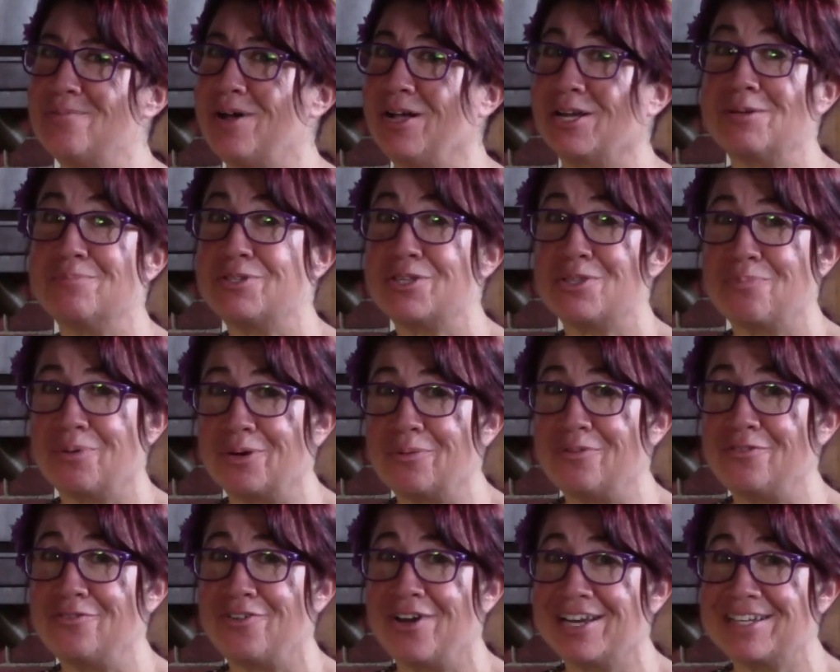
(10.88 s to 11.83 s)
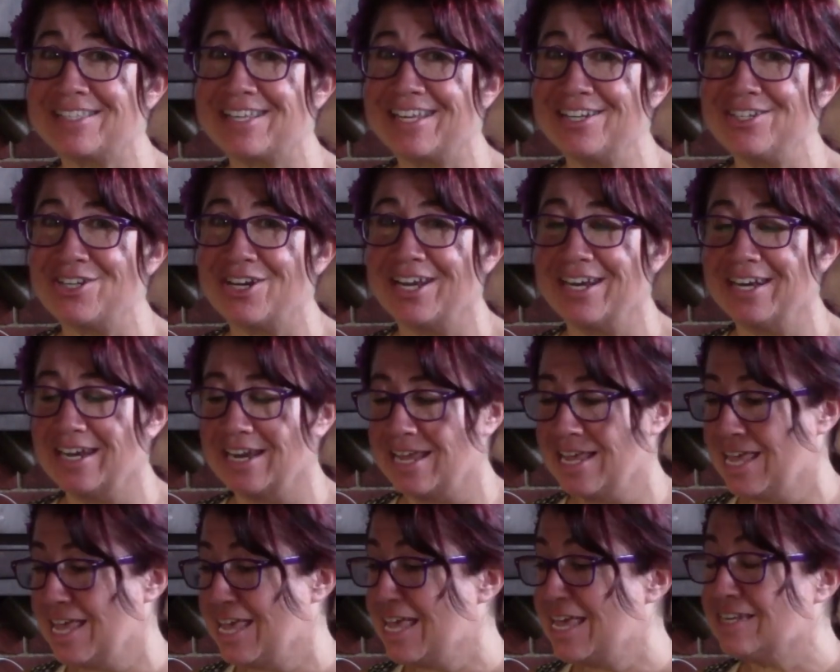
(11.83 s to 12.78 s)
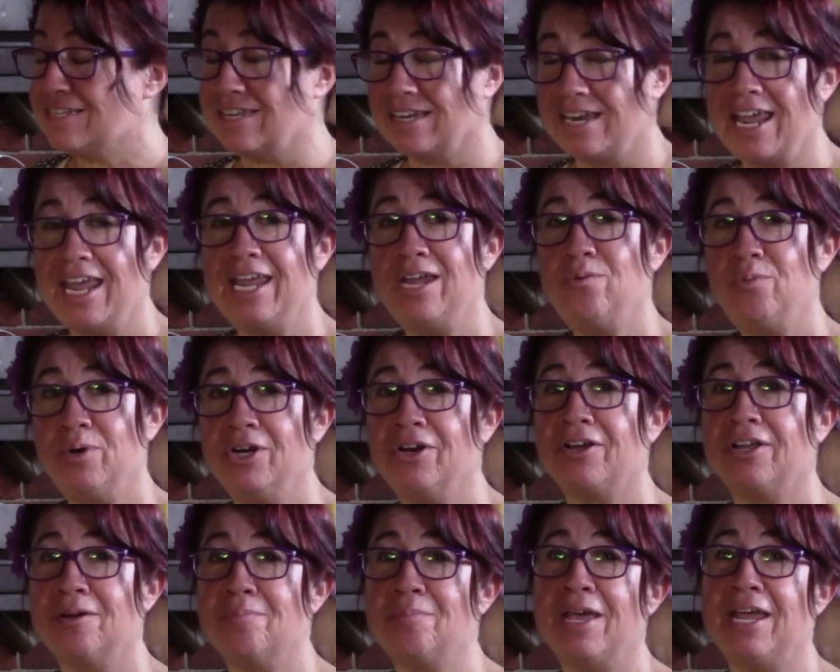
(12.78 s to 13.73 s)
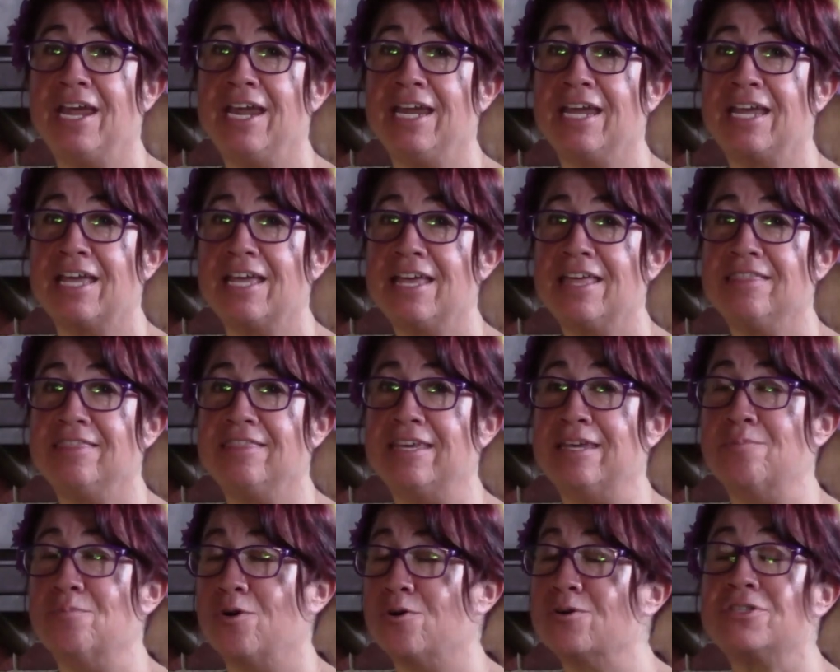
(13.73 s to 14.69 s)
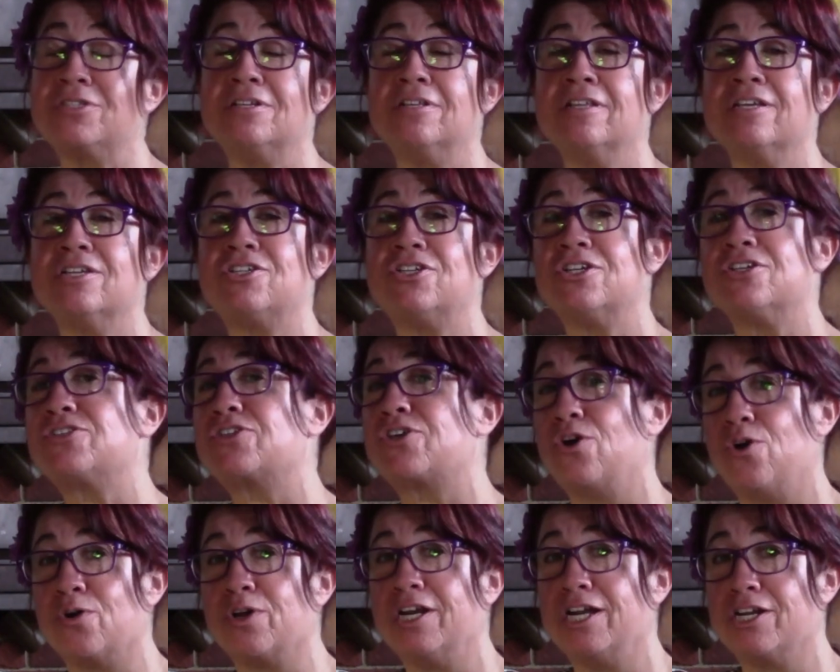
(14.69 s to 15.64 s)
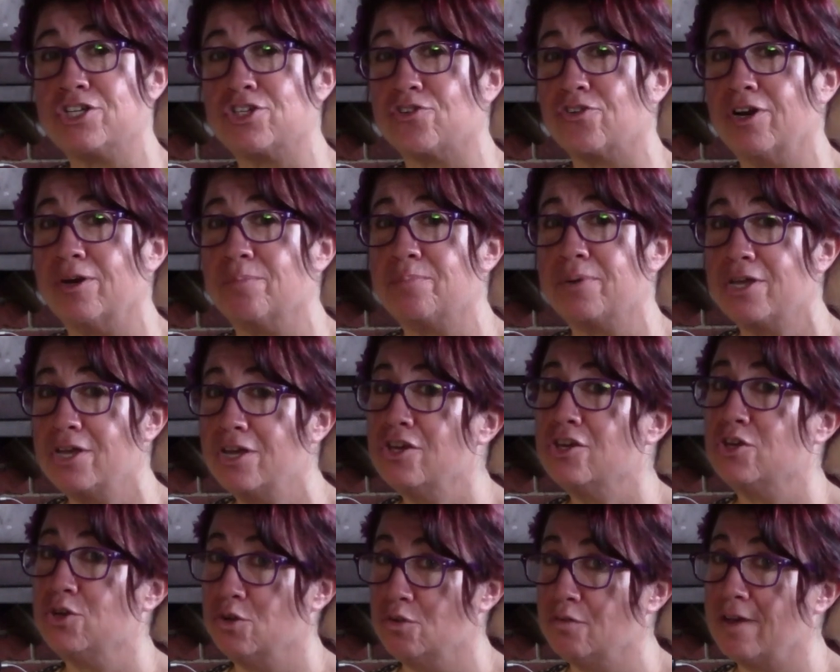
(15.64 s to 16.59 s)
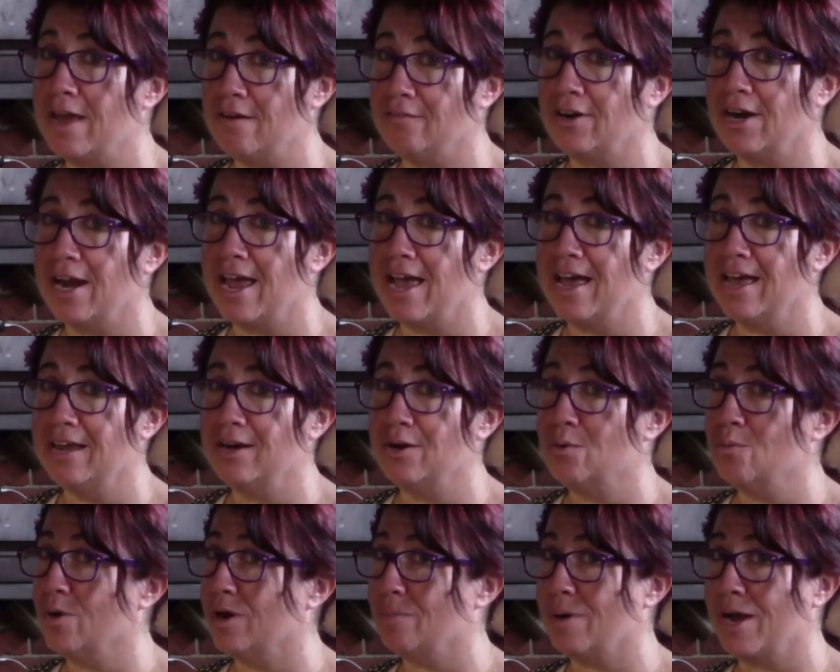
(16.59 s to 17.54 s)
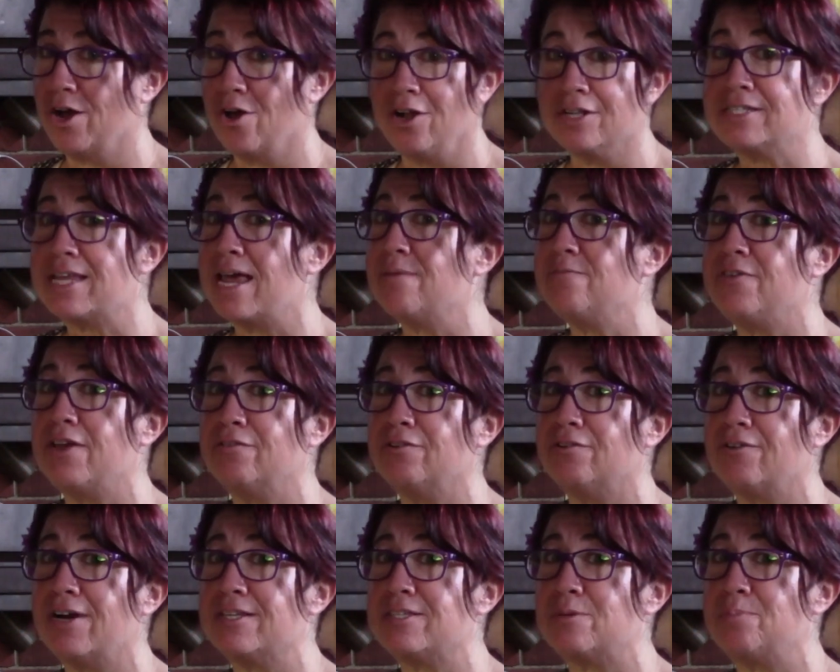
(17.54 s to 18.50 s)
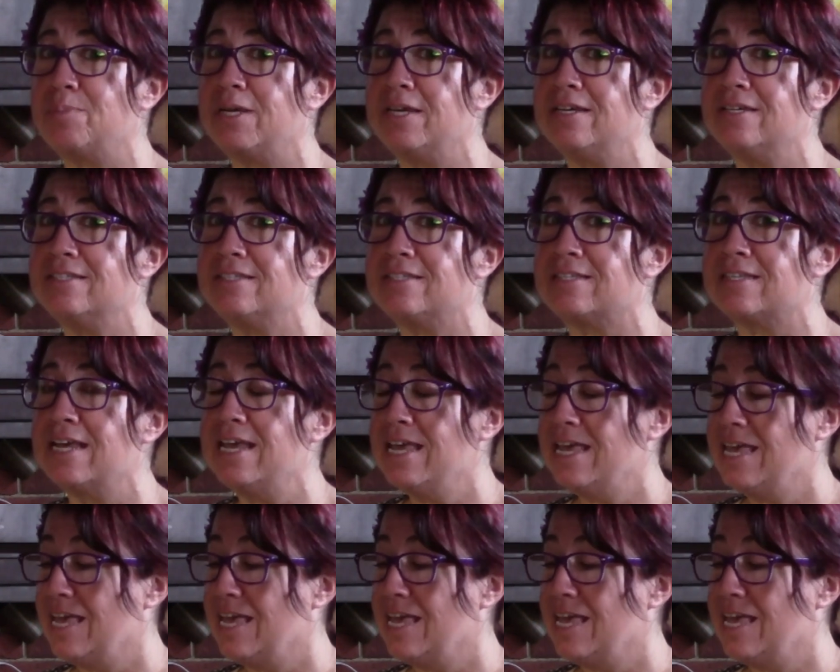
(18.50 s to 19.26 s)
Welcome to the Purple Fox Kitchen. Today we're going to make the most delicious coconut shrimp you've ever had. One of my all-time favorite recipes.